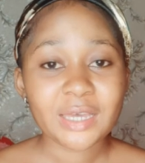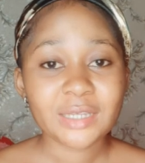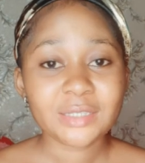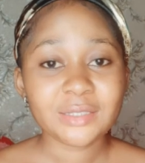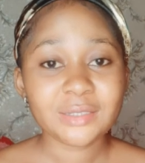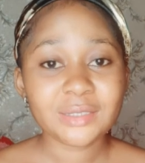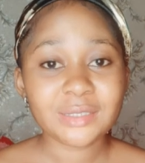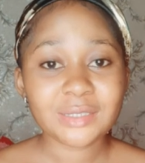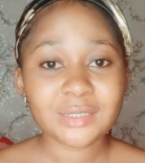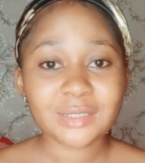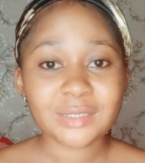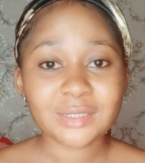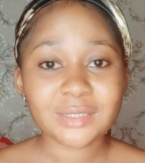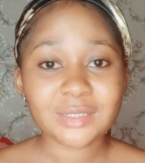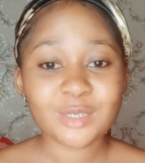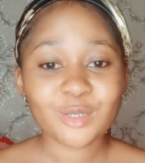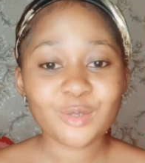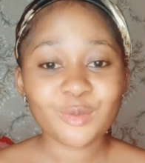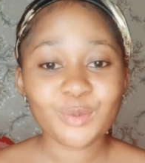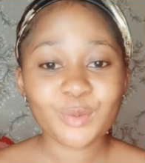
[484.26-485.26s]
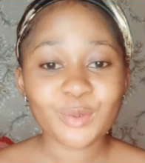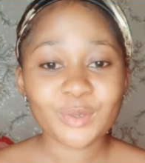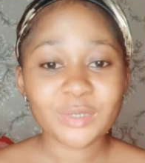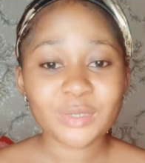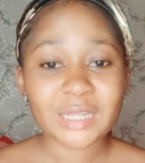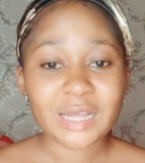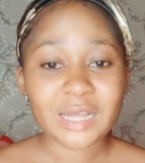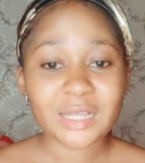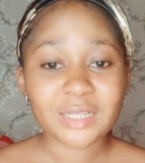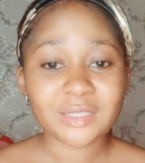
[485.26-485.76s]
this skin tone
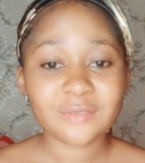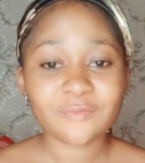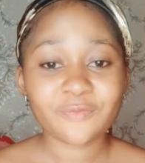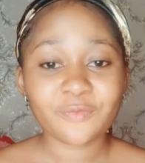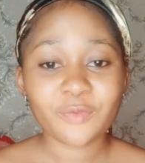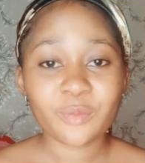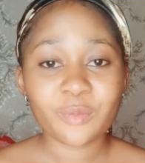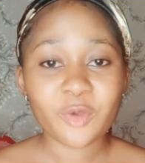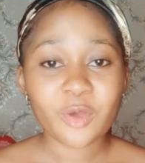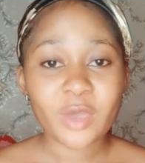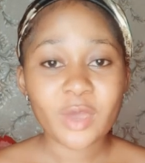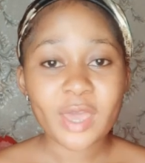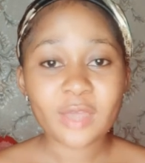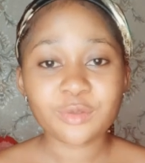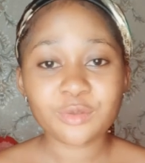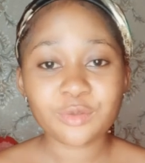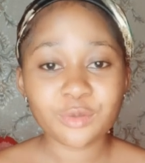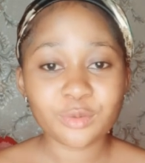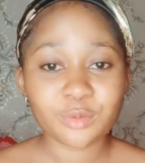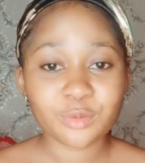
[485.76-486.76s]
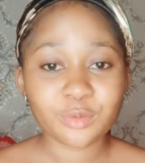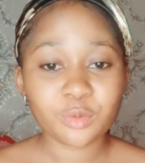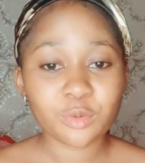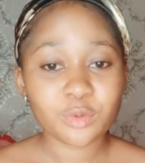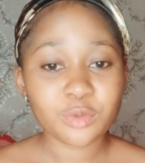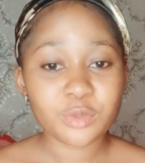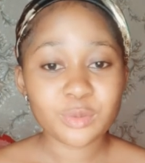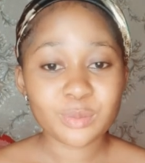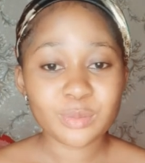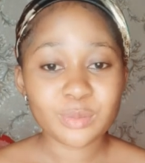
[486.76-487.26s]
that from your head to your toe,
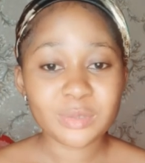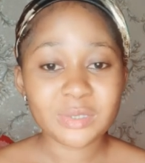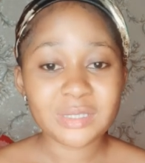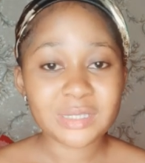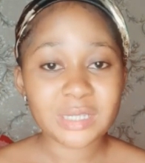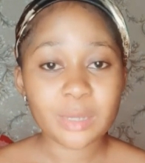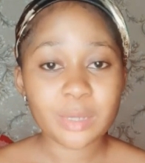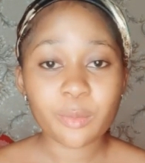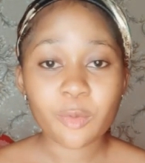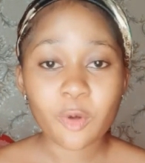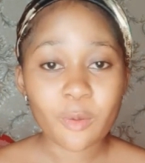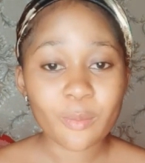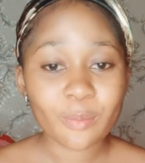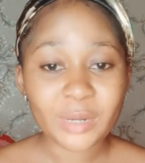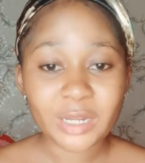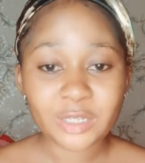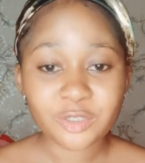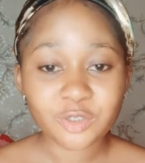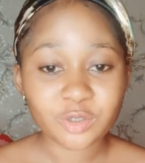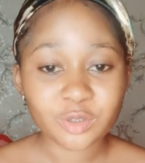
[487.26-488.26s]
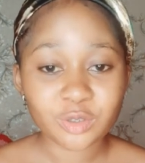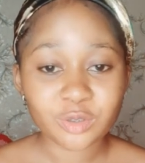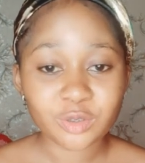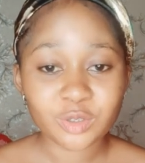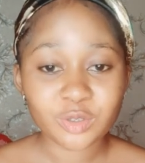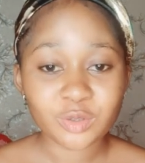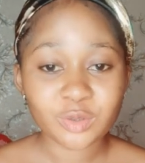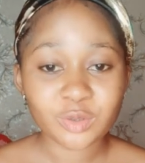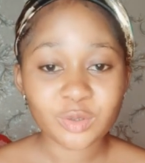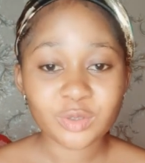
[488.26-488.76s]
it will be the same complexion.
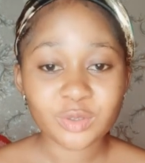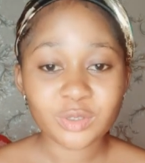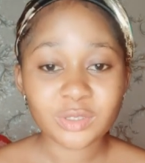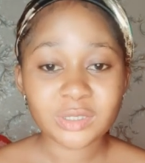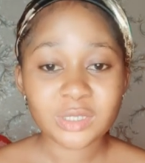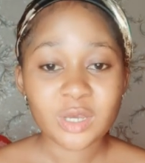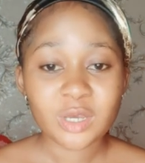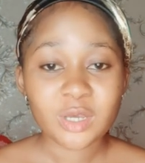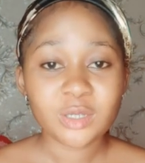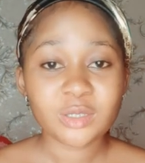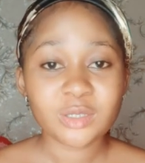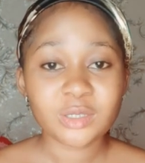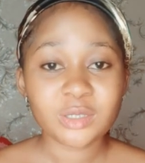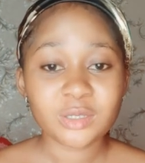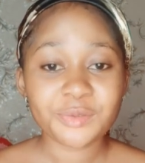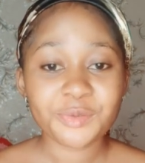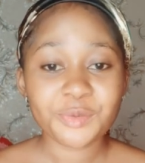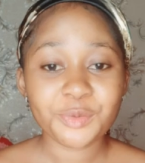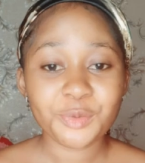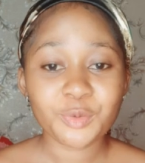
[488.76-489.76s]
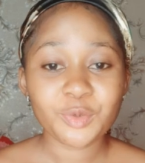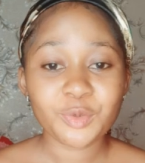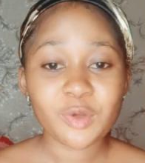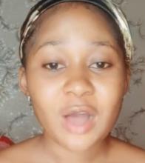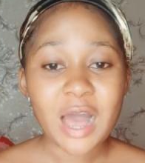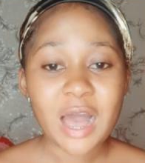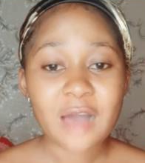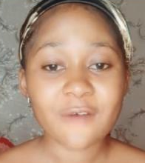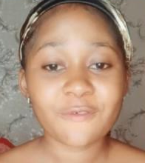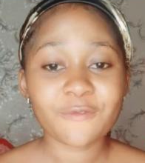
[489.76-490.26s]
It's not, you will not
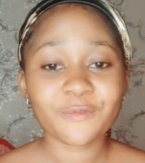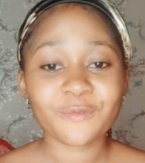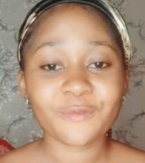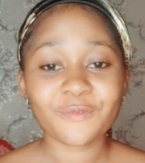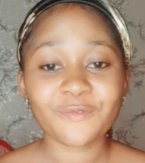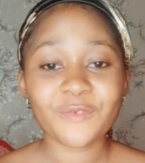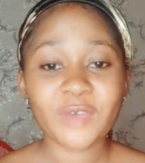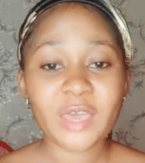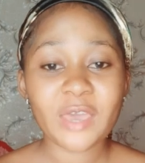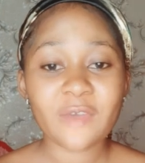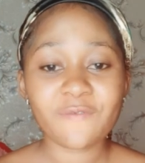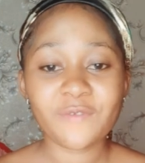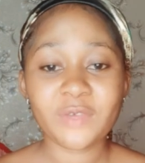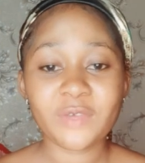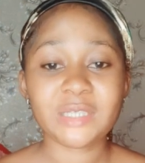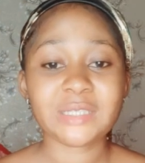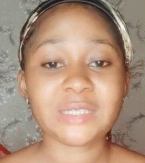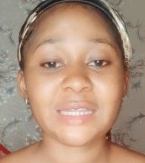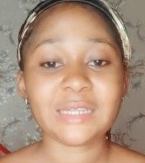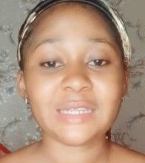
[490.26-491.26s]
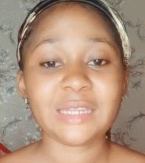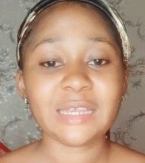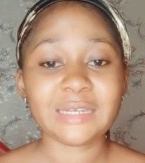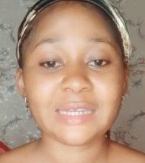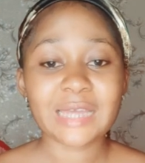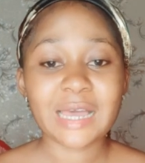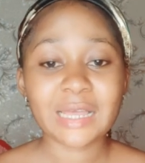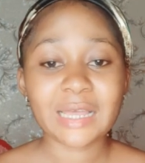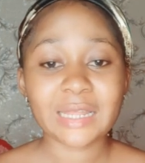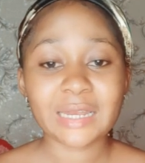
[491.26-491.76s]
have fair face and then
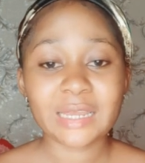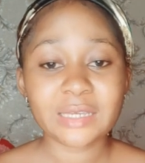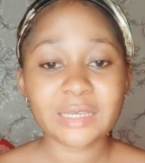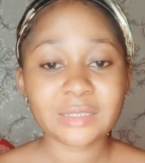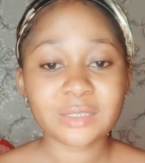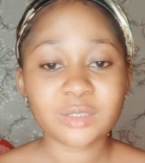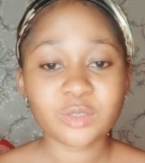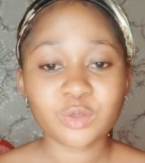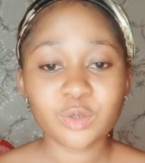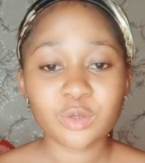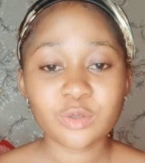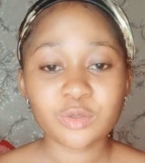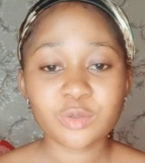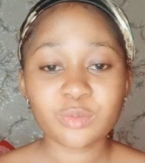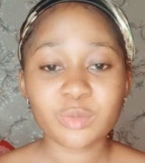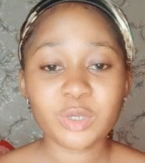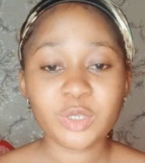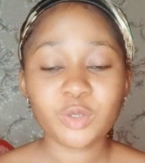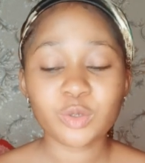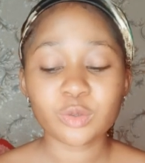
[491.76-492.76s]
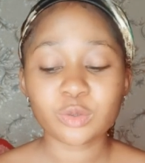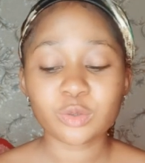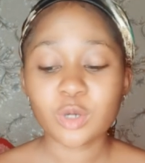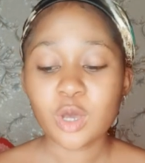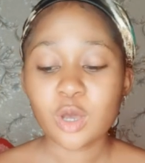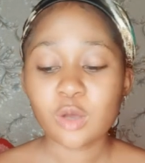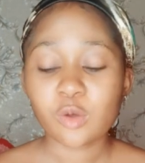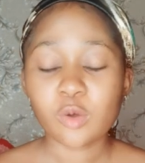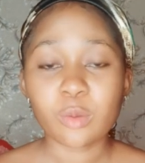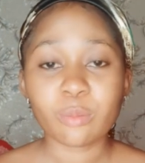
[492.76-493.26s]
dark leg. It's going to make your
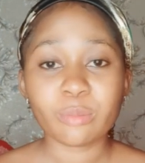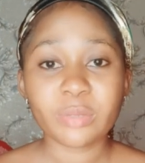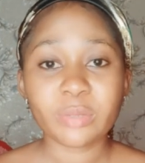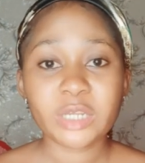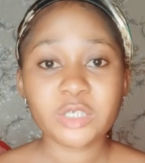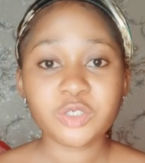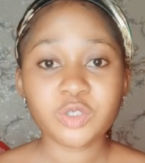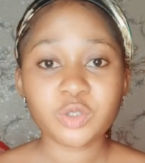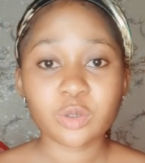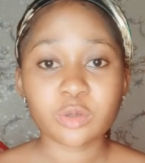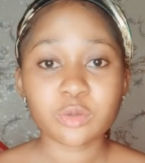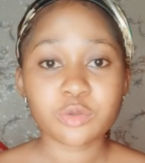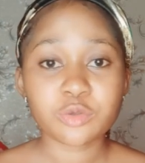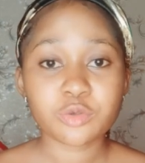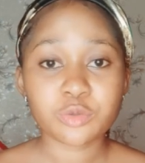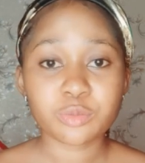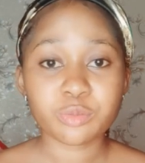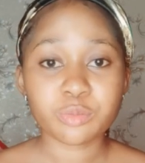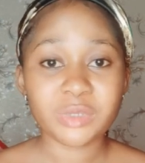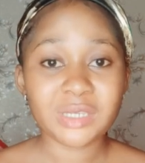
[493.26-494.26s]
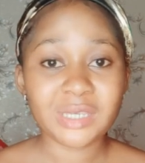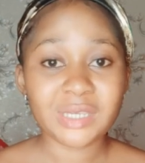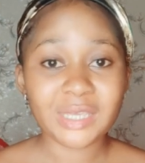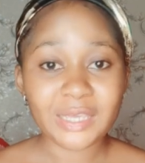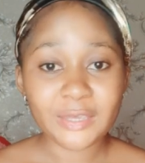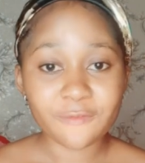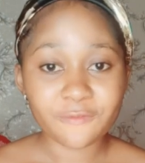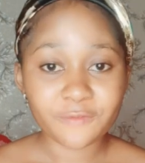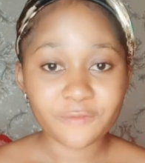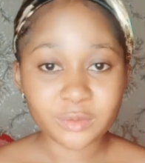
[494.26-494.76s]
complexion to be
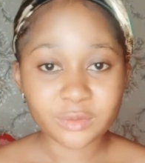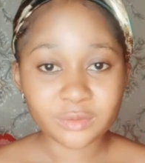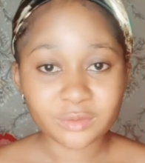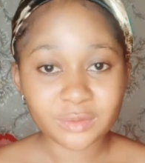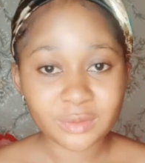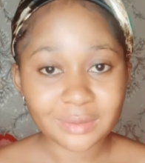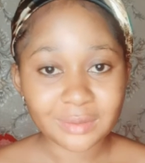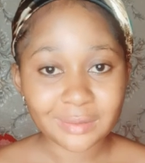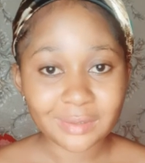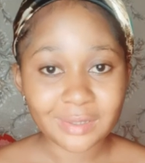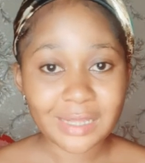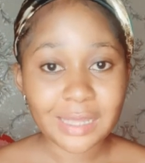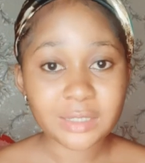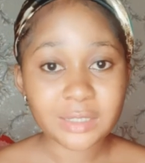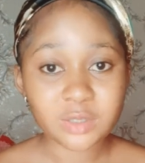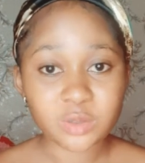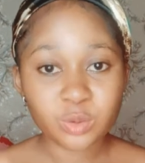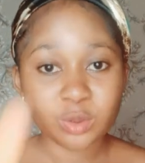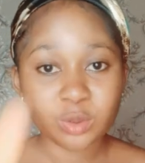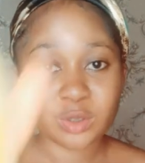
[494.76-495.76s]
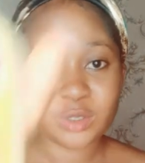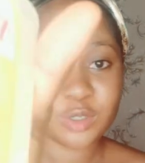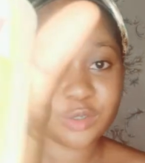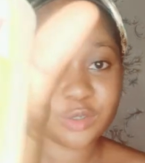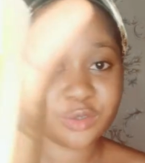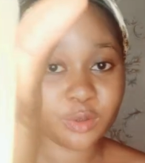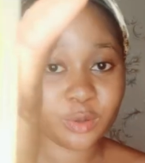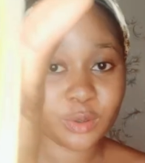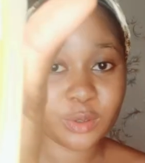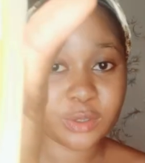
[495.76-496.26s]
even. That is what
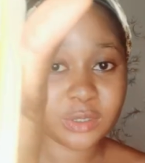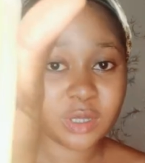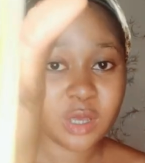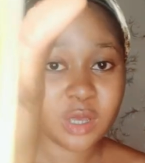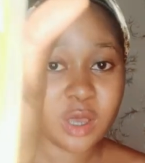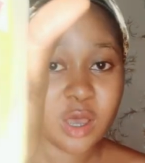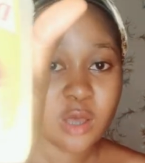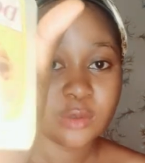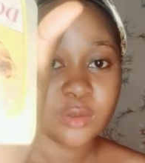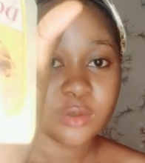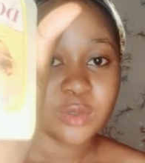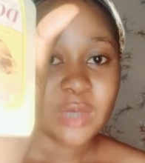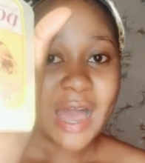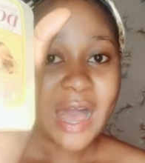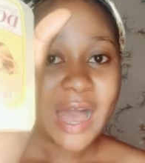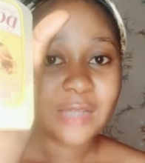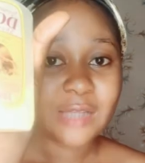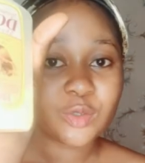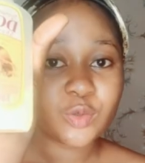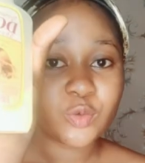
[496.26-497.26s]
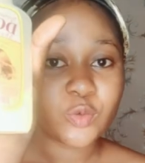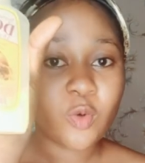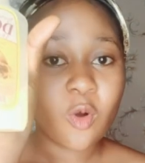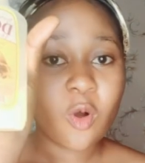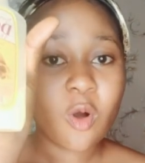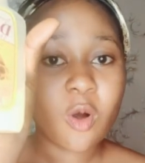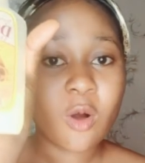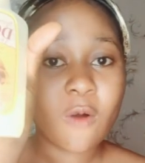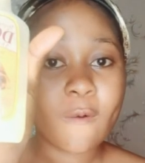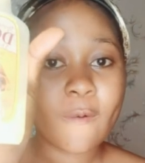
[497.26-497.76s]
it does. So I had to
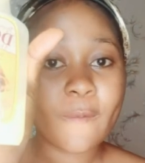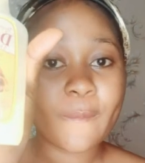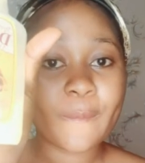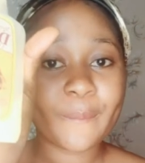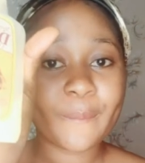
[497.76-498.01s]
call